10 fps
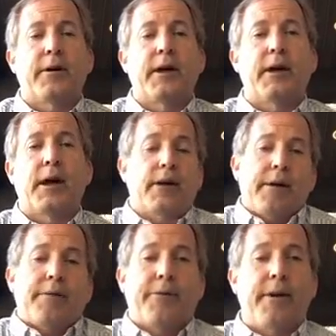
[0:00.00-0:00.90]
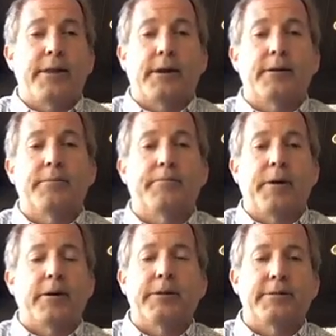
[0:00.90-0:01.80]
And I have a friend that can
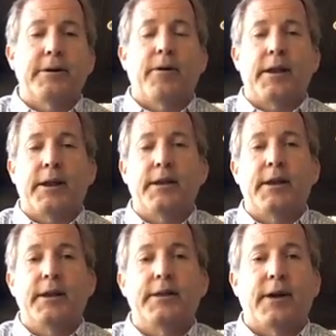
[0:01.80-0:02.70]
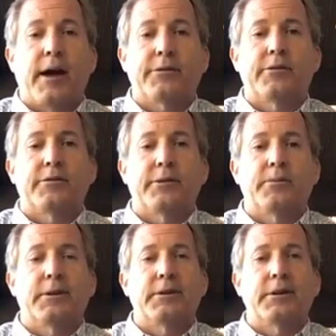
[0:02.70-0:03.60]
barely see right now. He needs eye surgery.
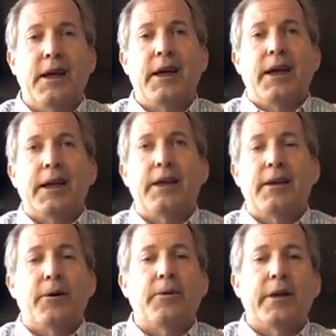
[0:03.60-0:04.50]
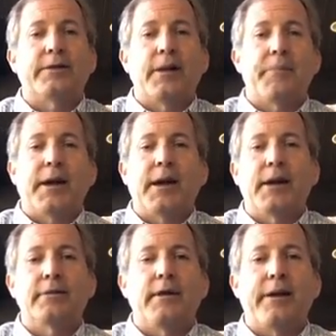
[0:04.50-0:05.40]
Well, it's not making
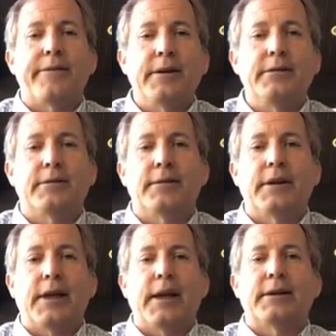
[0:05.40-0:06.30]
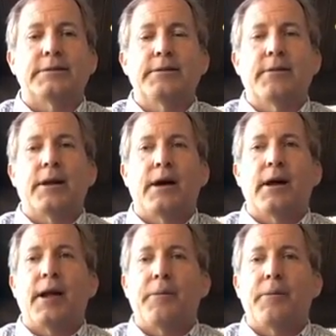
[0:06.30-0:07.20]
his life easier that he can't see right now,
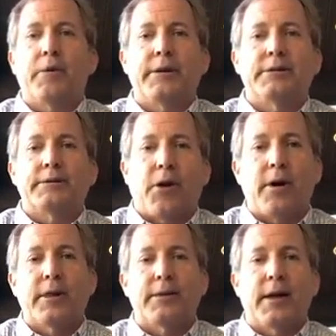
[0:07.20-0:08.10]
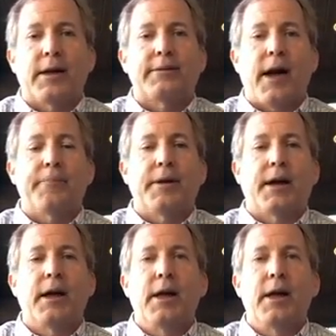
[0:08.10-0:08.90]
and I'm really sorry that that's happening.